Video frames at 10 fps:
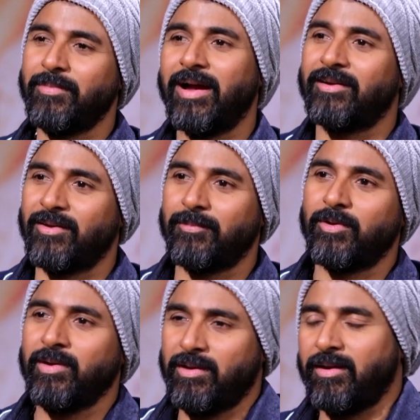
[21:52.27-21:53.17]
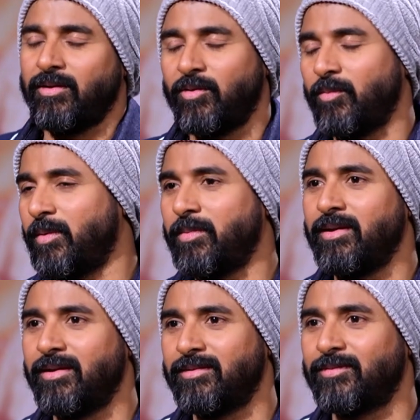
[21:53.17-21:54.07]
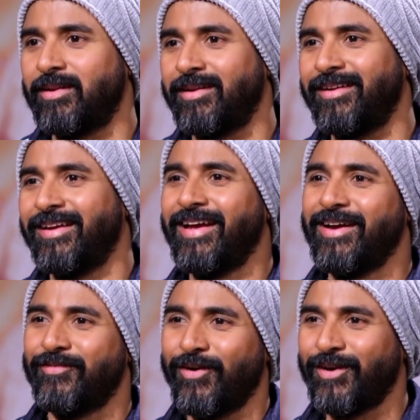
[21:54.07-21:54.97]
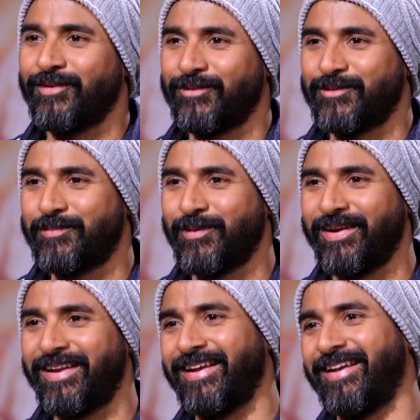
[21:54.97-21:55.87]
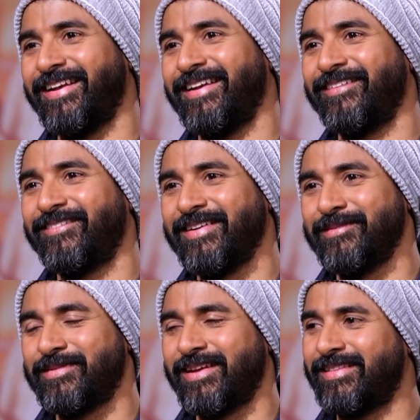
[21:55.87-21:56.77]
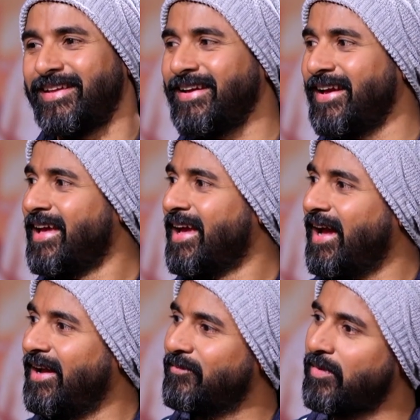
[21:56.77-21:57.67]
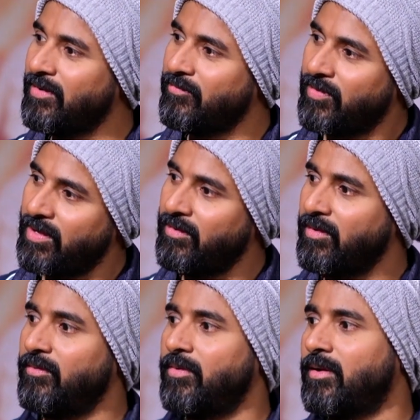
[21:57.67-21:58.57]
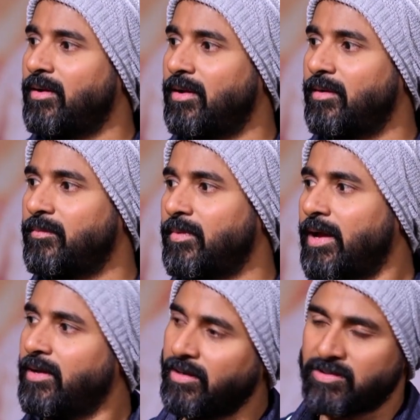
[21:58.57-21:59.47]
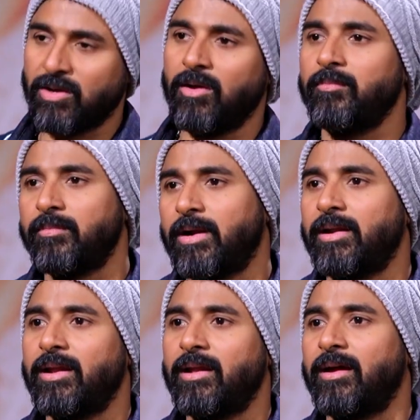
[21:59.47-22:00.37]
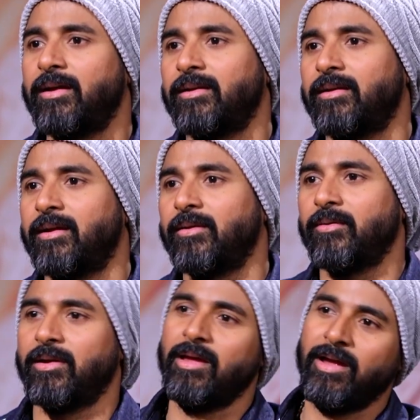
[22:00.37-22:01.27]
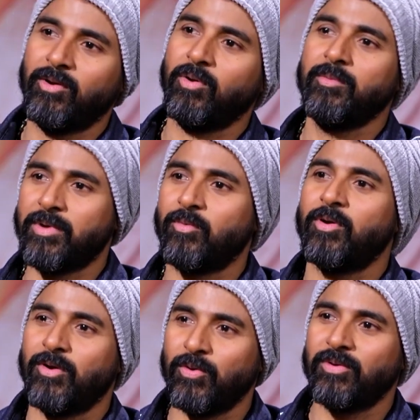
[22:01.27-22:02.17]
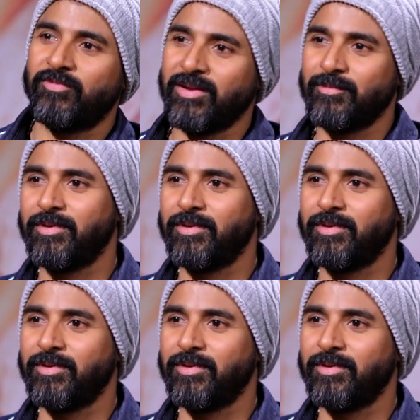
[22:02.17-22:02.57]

backdrop to it. I don't know, maybe he's very fond of this political films, I think. And when we were, I saw Mandela and I told him I want to do a film